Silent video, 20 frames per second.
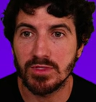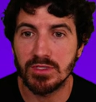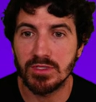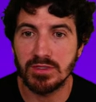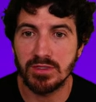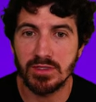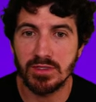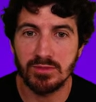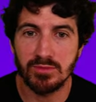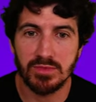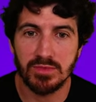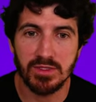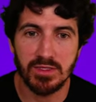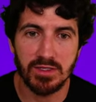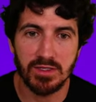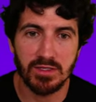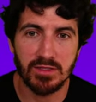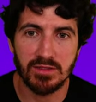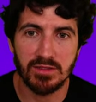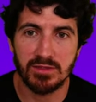this seems
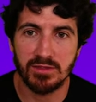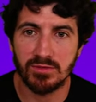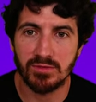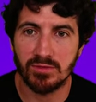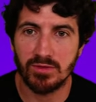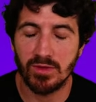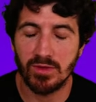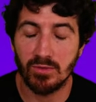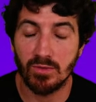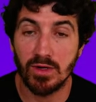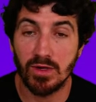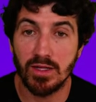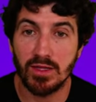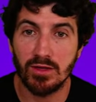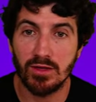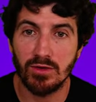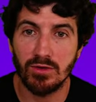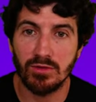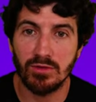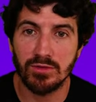like it's a while
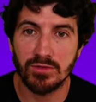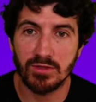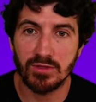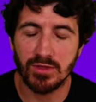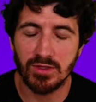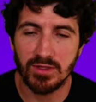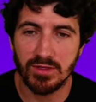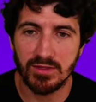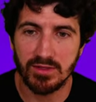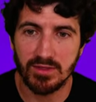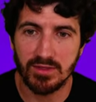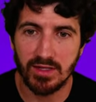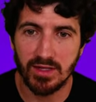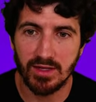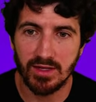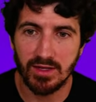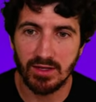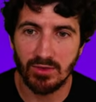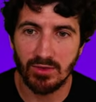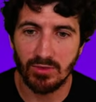ago. So let's
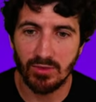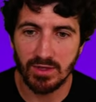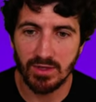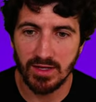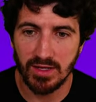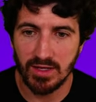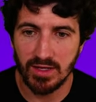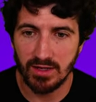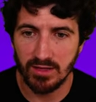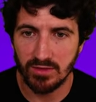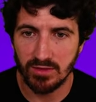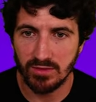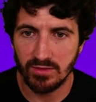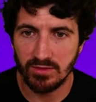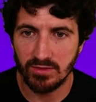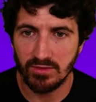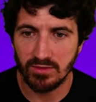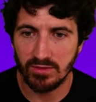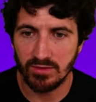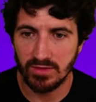take a look
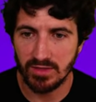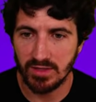now.